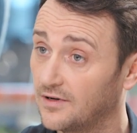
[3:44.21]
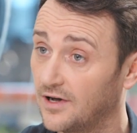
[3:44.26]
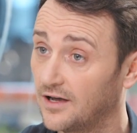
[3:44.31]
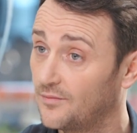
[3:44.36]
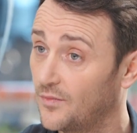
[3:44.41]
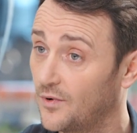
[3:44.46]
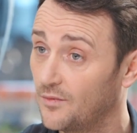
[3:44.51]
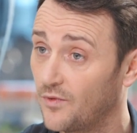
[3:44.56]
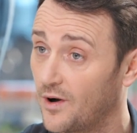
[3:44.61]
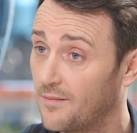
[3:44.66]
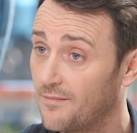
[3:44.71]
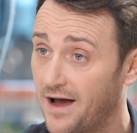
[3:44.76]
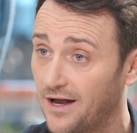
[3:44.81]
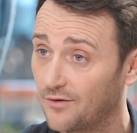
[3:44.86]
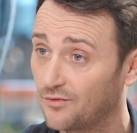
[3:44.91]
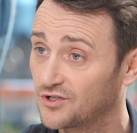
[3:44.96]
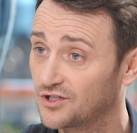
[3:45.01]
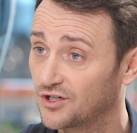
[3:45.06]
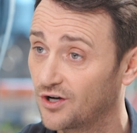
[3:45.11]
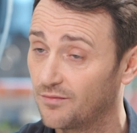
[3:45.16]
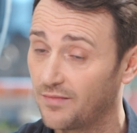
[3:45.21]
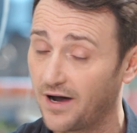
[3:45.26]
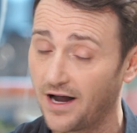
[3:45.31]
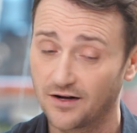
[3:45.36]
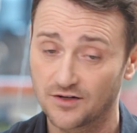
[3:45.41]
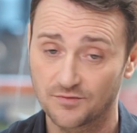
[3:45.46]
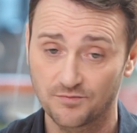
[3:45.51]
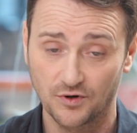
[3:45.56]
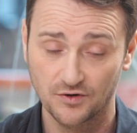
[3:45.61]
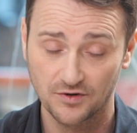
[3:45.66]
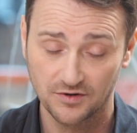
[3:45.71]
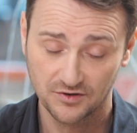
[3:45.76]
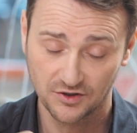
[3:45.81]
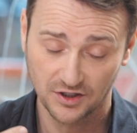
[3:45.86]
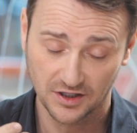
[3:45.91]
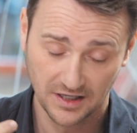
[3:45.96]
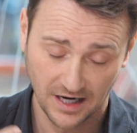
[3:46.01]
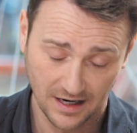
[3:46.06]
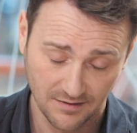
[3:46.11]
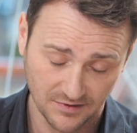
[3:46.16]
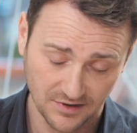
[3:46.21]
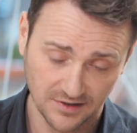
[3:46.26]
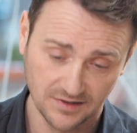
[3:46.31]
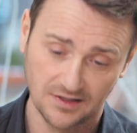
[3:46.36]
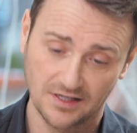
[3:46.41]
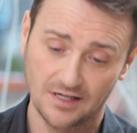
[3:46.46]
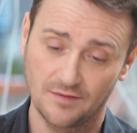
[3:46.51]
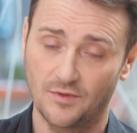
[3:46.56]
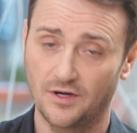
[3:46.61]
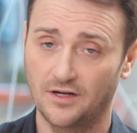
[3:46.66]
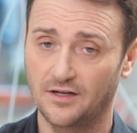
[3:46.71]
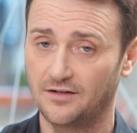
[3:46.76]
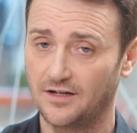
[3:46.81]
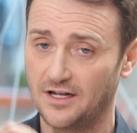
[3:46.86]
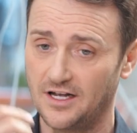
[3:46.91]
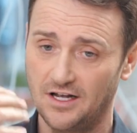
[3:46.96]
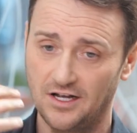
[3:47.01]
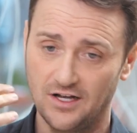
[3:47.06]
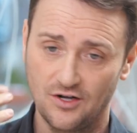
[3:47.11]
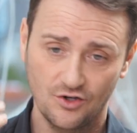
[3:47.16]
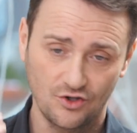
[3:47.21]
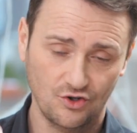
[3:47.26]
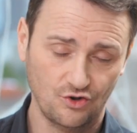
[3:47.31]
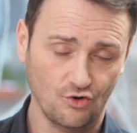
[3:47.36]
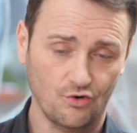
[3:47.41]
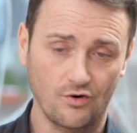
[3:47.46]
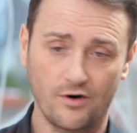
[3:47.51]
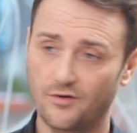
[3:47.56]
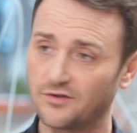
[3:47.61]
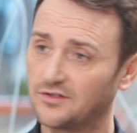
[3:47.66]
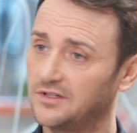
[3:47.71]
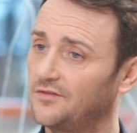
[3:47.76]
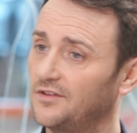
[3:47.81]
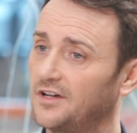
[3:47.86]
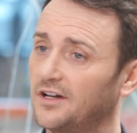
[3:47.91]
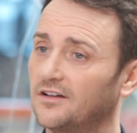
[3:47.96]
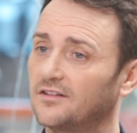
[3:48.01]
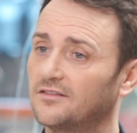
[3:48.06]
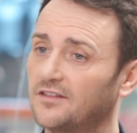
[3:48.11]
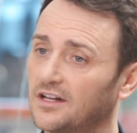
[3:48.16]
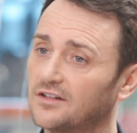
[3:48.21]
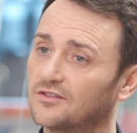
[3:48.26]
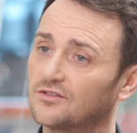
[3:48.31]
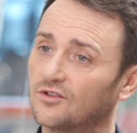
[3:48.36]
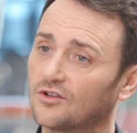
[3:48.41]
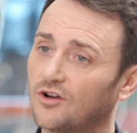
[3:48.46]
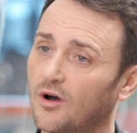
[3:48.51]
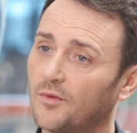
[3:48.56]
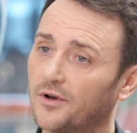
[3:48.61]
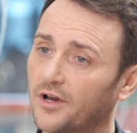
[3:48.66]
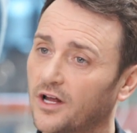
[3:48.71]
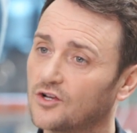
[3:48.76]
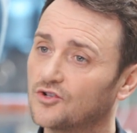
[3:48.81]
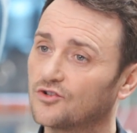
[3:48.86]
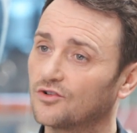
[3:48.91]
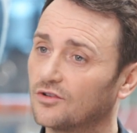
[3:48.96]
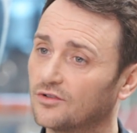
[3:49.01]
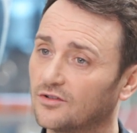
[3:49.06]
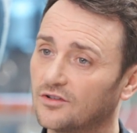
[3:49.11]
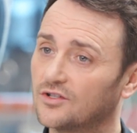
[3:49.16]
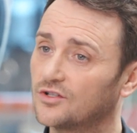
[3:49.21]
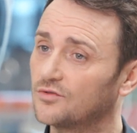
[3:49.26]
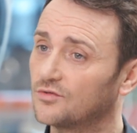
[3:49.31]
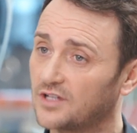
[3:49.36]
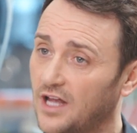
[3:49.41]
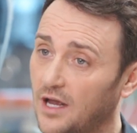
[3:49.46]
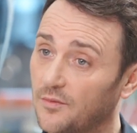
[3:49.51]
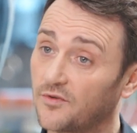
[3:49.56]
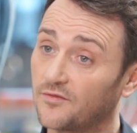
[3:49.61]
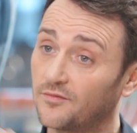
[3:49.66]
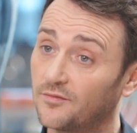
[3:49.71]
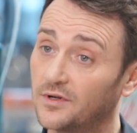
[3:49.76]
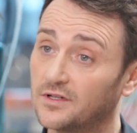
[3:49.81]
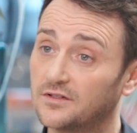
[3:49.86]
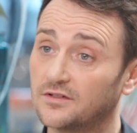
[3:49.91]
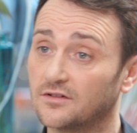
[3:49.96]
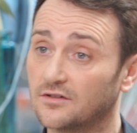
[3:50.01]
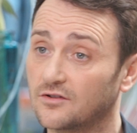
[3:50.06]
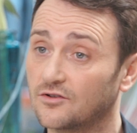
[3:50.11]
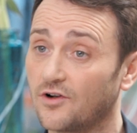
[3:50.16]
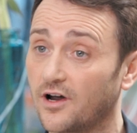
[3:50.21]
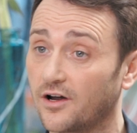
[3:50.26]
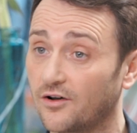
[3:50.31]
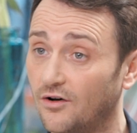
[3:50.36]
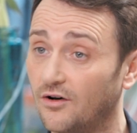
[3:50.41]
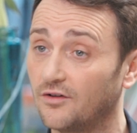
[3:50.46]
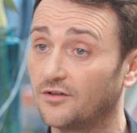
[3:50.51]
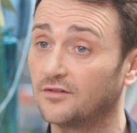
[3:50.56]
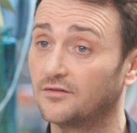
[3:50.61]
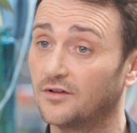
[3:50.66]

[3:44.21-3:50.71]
And mum went mad when she come back, but she came to see me, saw I was living in a decent accommodation, and she was happy for me to crack on.